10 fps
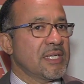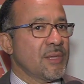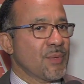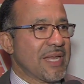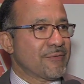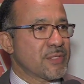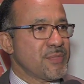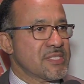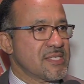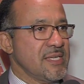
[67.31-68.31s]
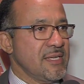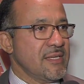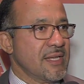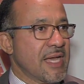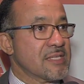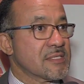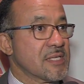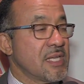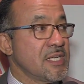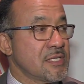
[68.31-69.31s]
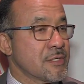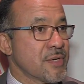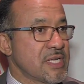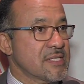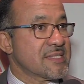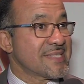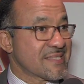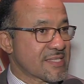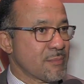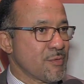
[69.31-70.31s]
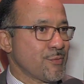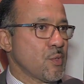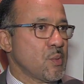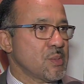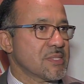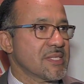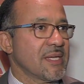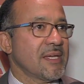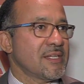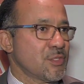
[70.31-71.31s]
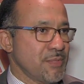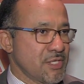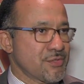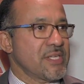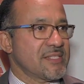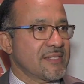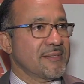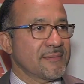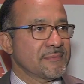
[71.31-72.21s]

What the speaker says: They will have to be seen as an integrated system of goals to be addressed.